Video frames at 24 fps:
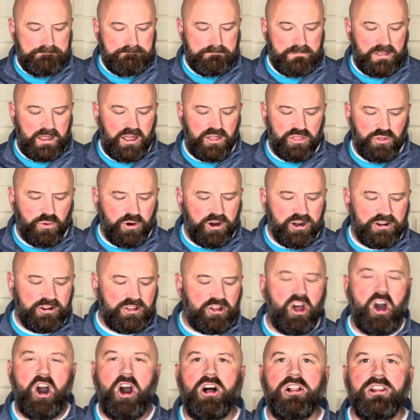The word
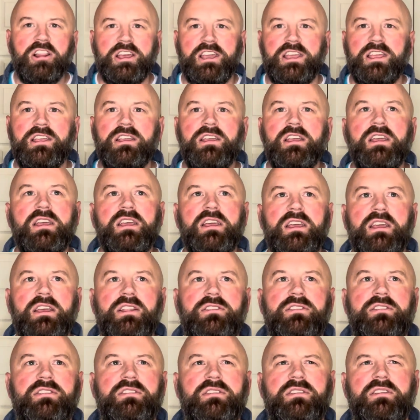calling,
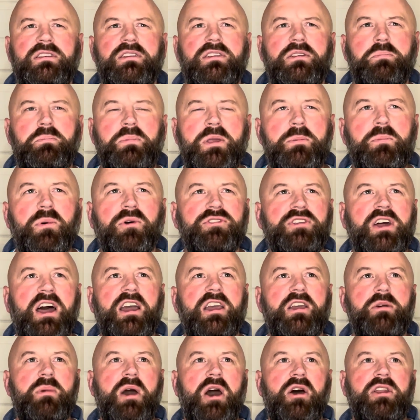people
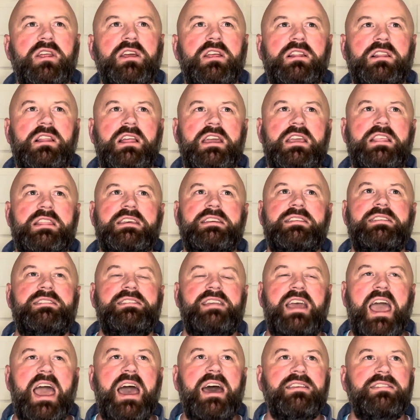talk about it like this
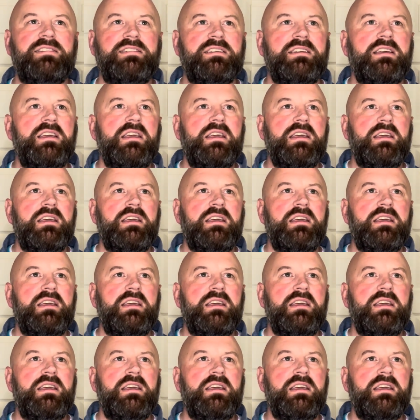task